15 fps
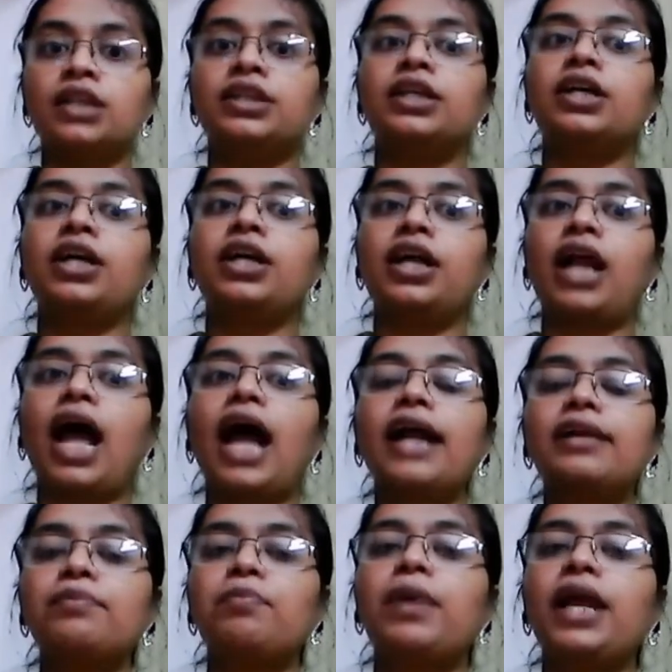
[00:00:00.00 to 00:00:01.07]
The
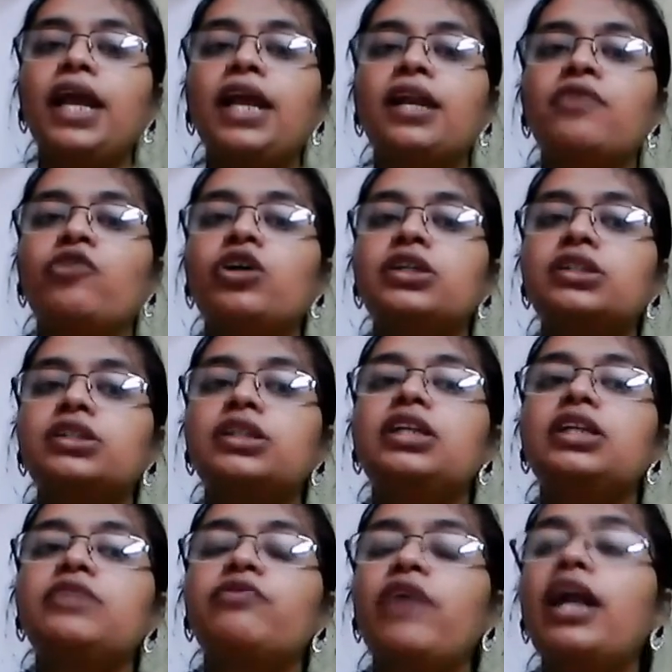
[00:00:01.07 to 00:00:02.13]
cracked plain was,
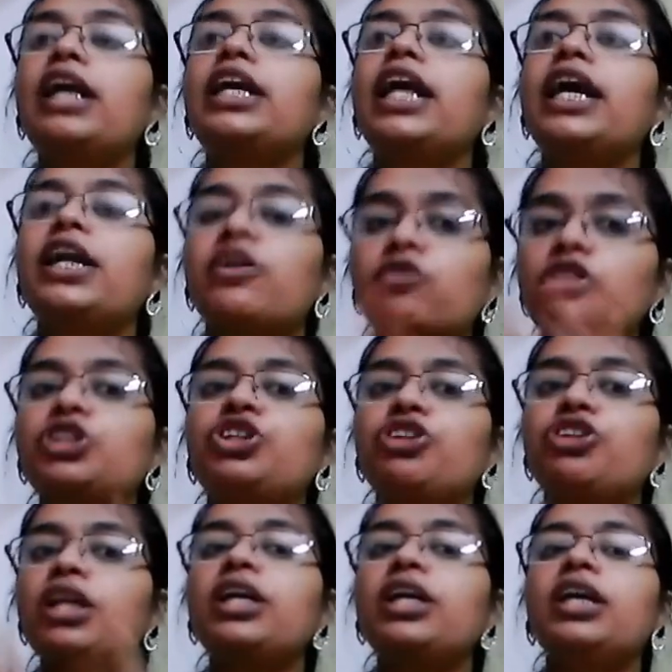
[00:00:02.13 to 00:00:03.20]
it felt like it was
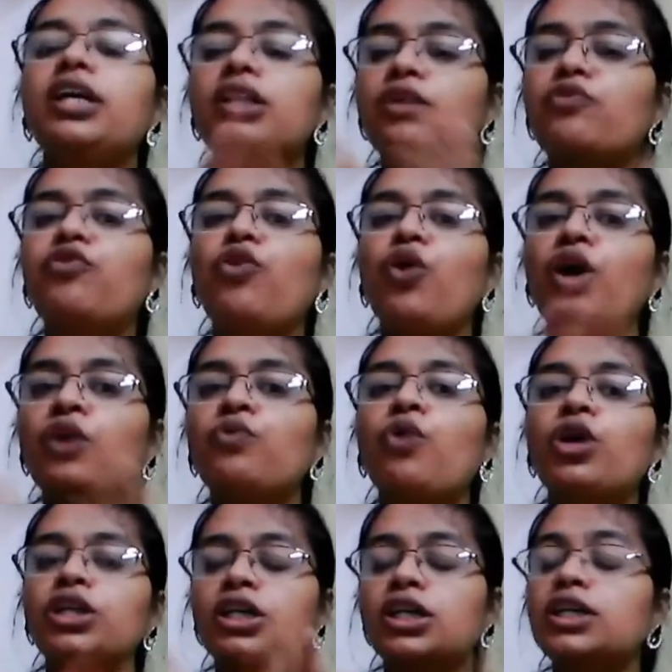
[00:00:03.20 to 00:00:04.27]
drinking the flowing
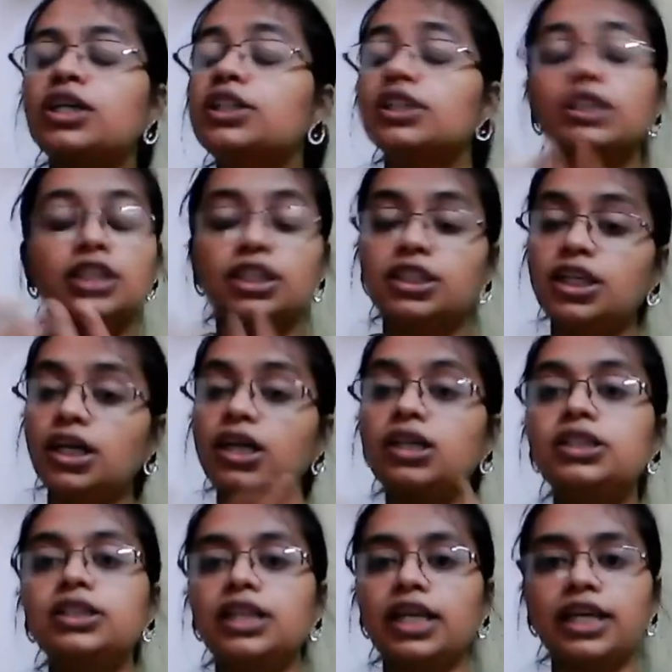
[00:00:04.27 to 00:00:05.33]
water
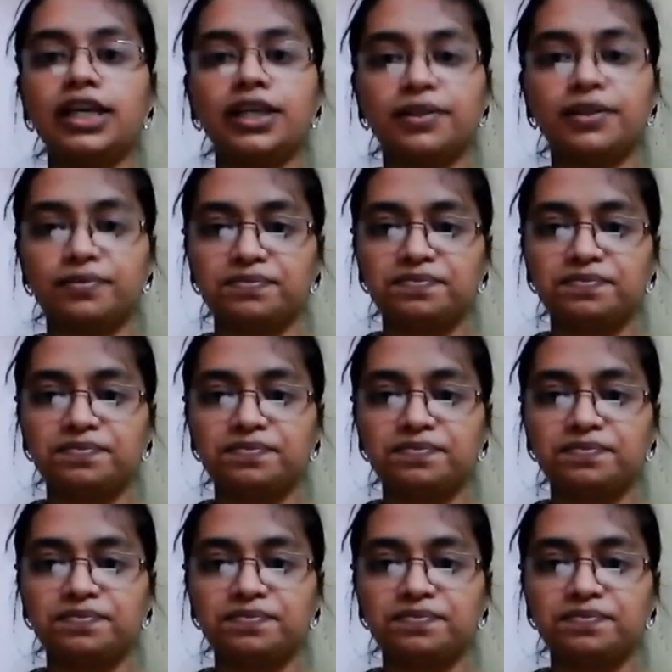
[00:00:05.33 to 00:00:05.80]
thirstily.